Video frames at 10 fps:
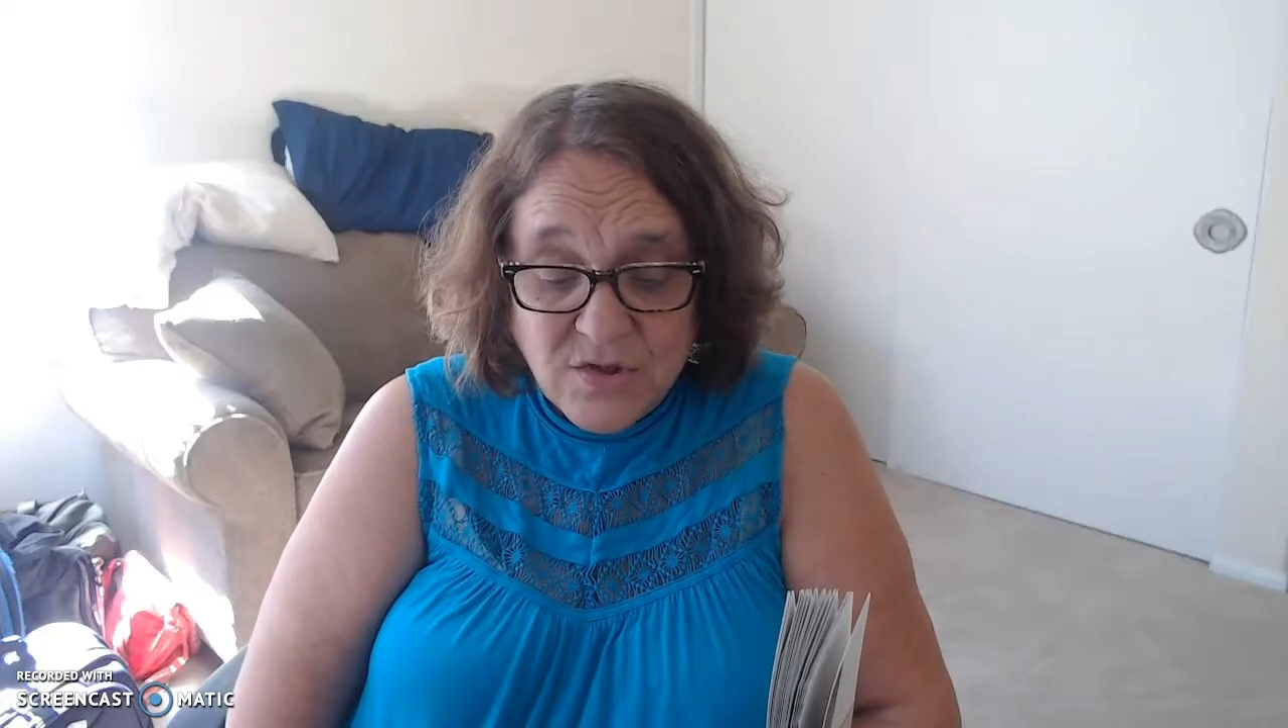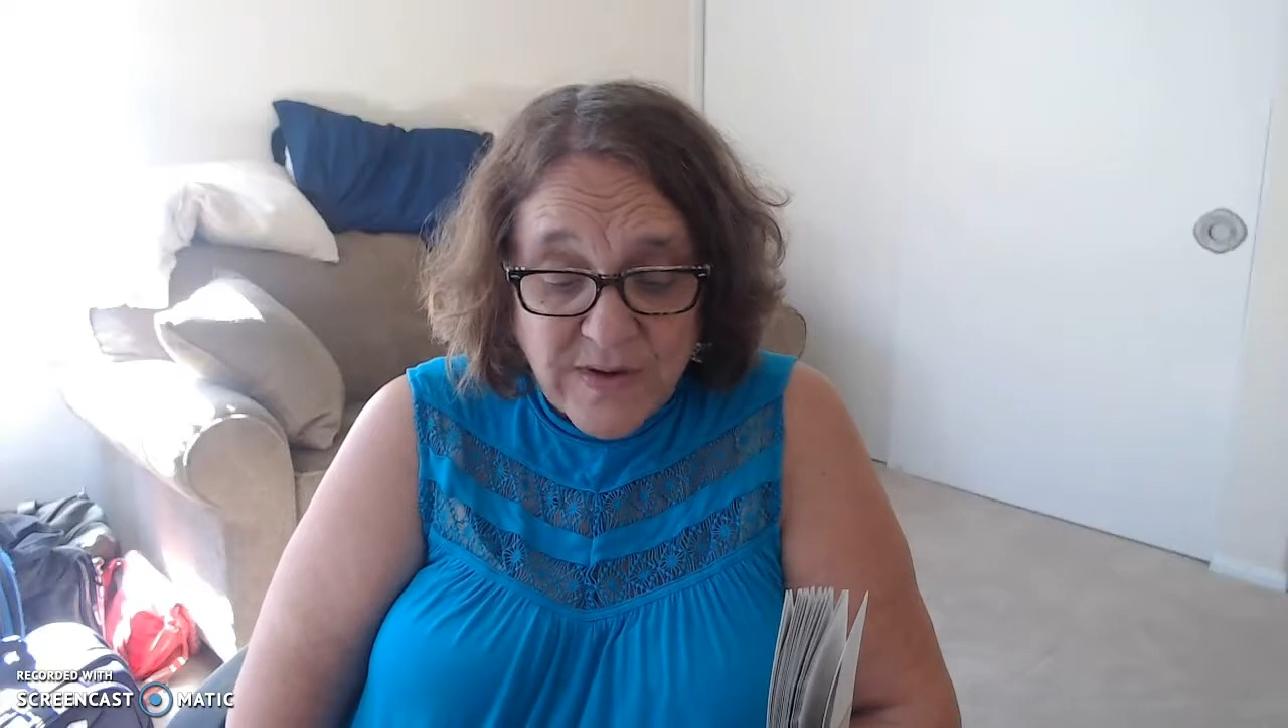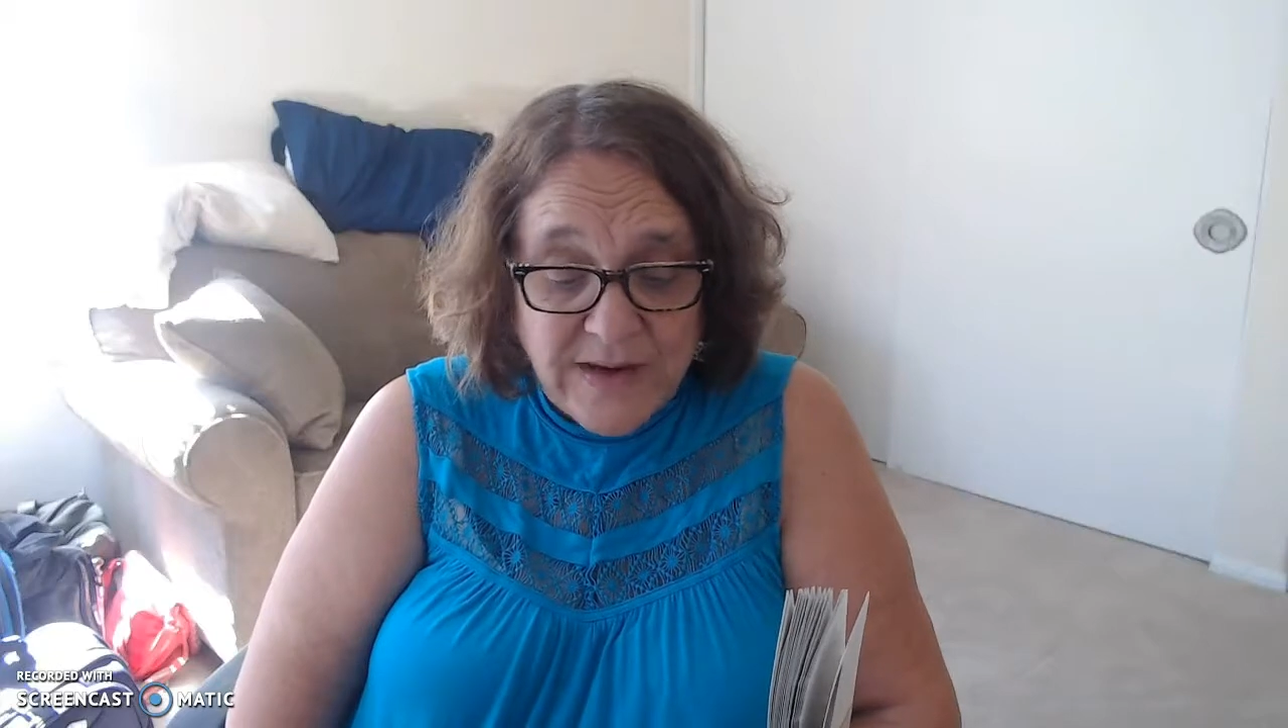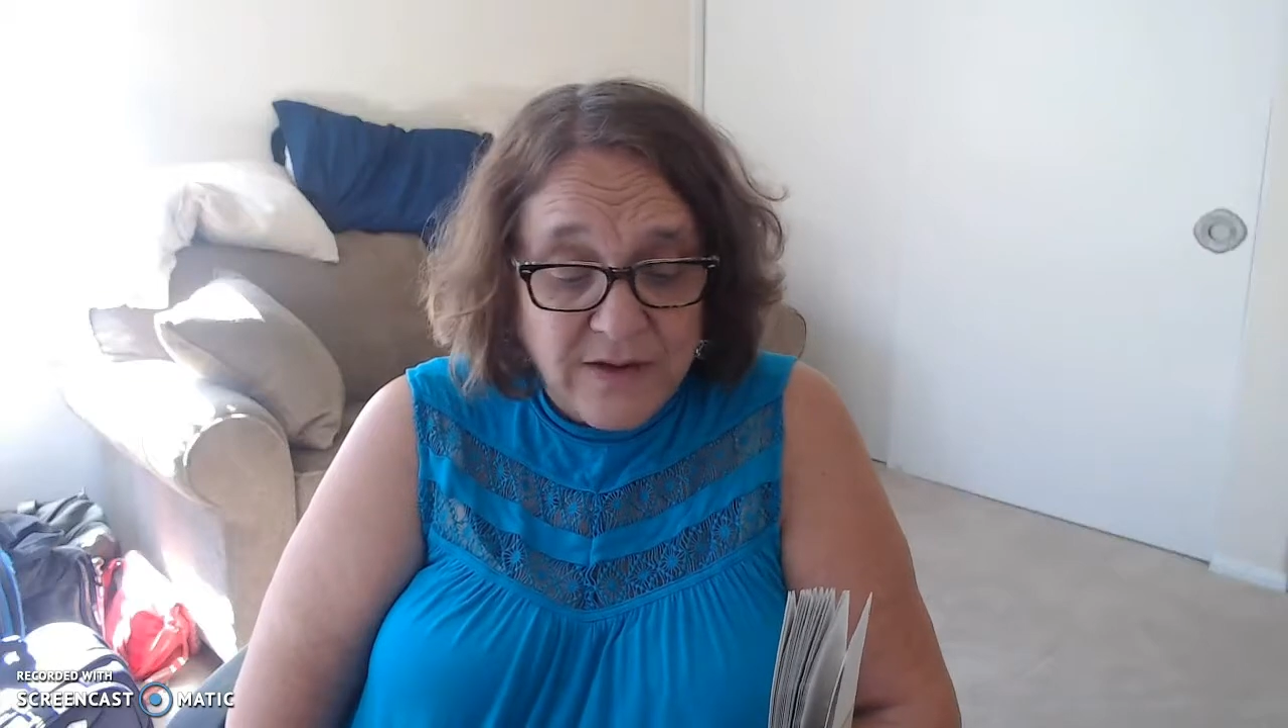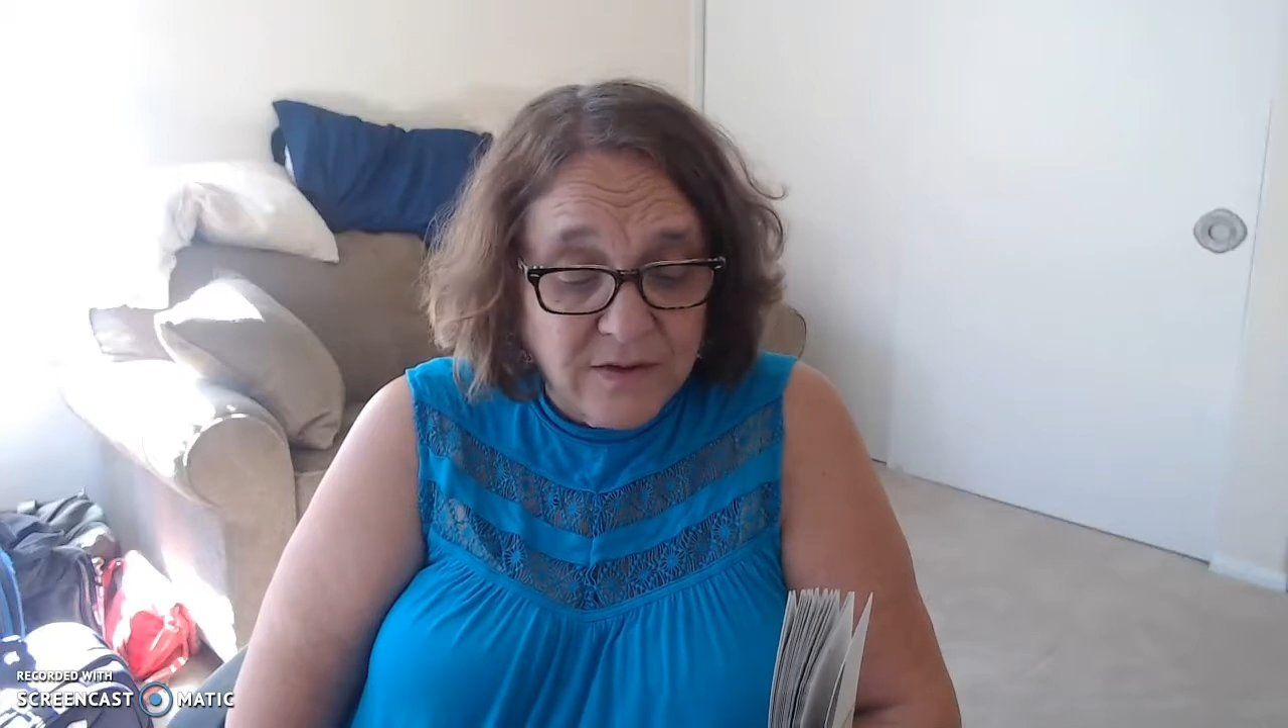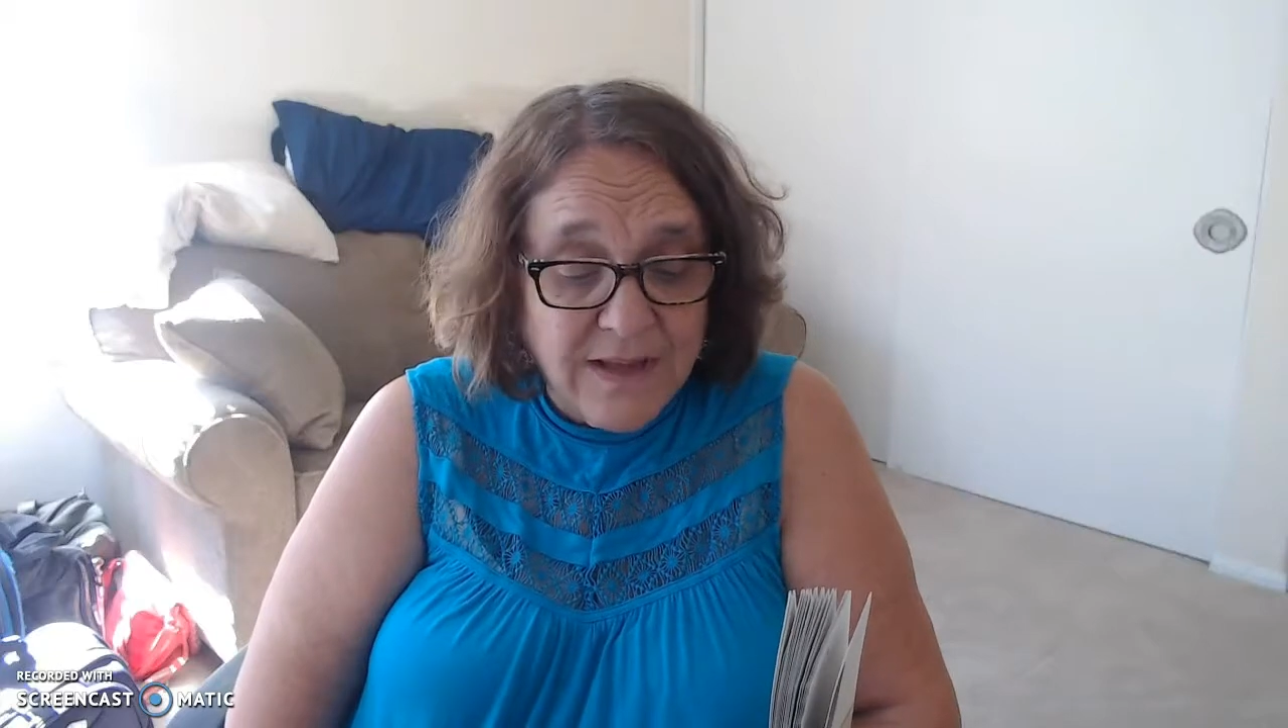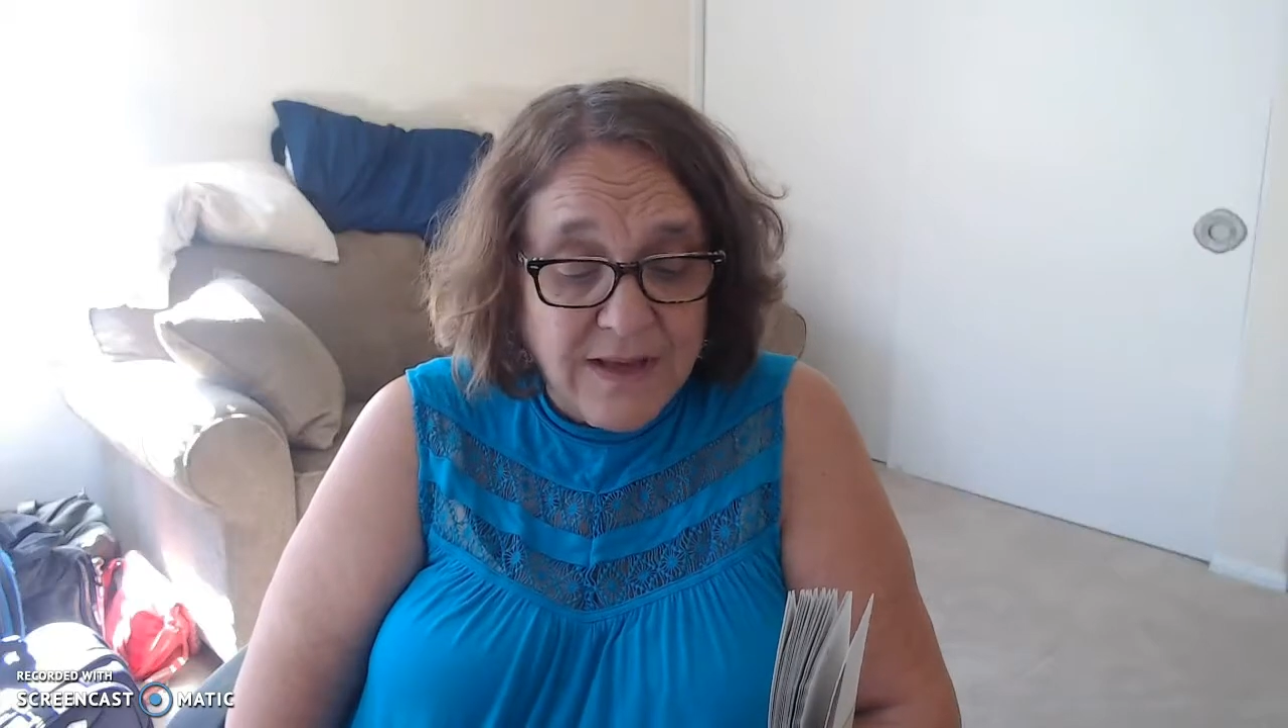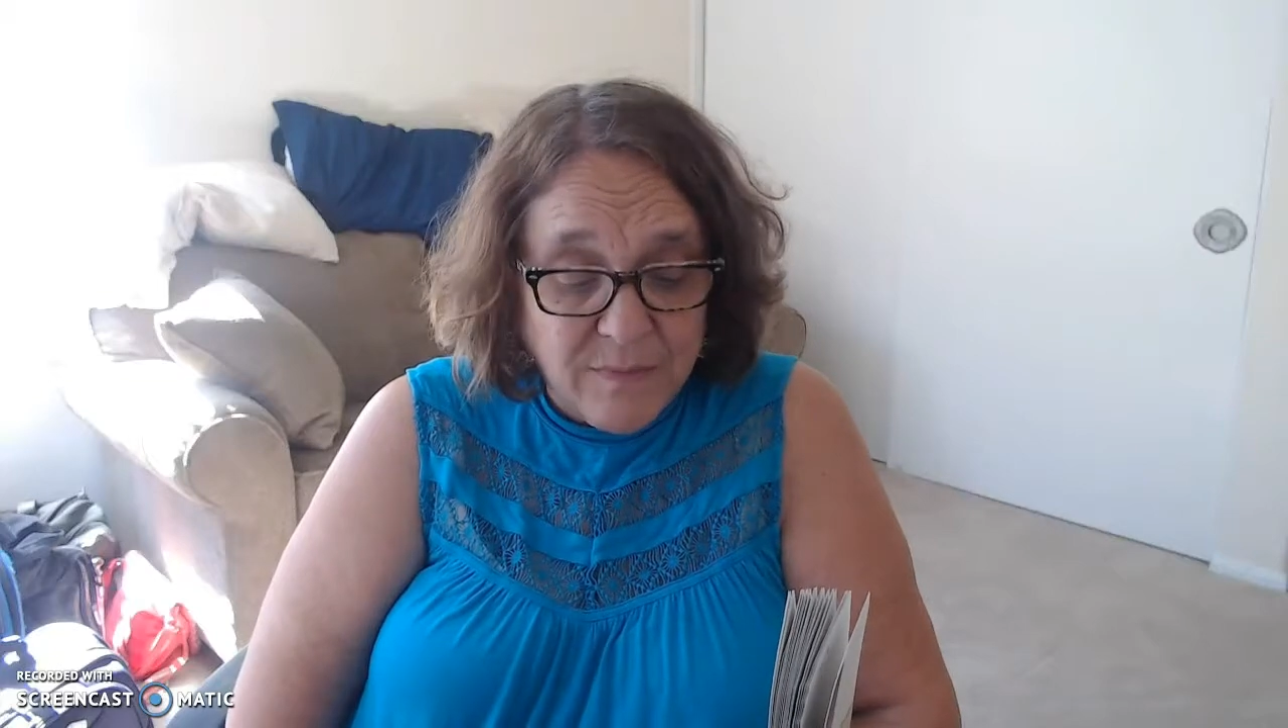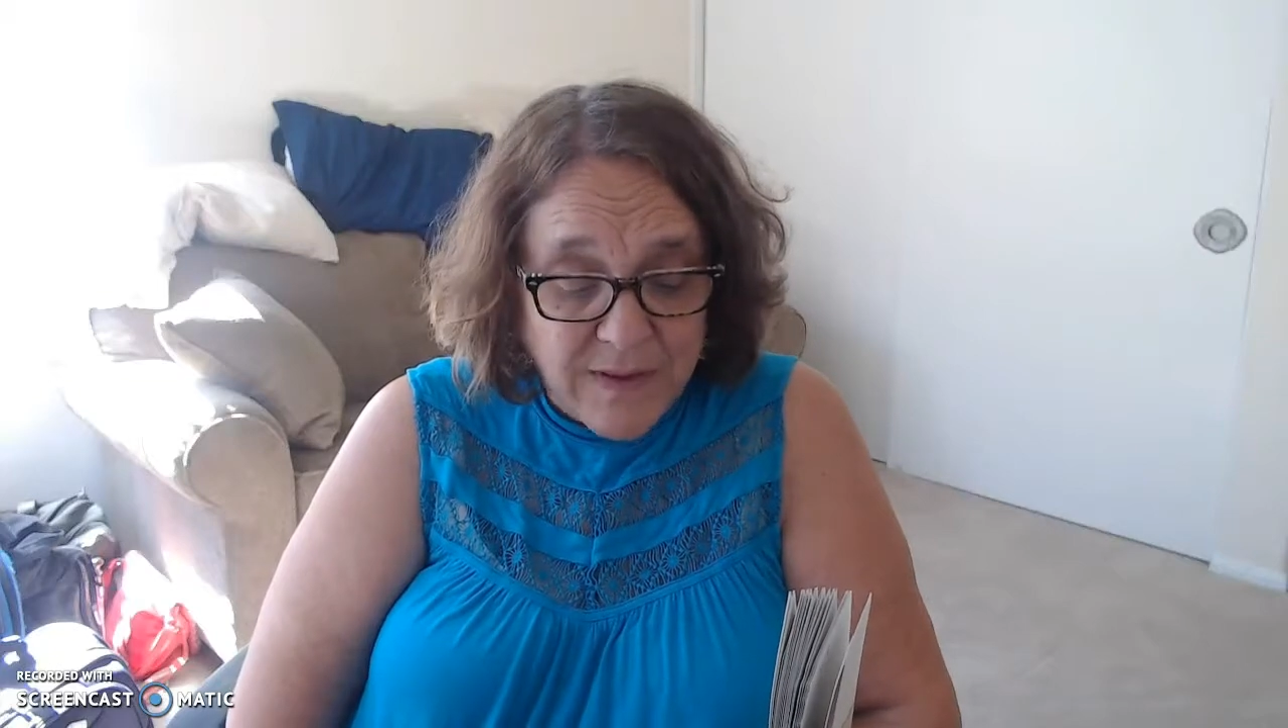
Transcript: trader like